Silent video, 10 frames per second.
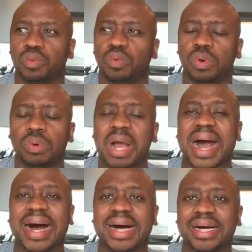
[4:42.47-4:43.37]
who
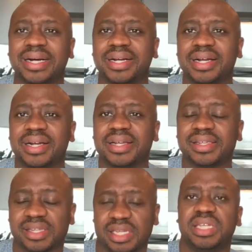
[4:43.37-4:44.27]
are
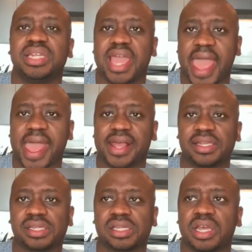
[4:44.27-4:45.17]
seen
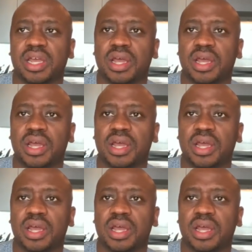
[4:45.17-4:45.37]
as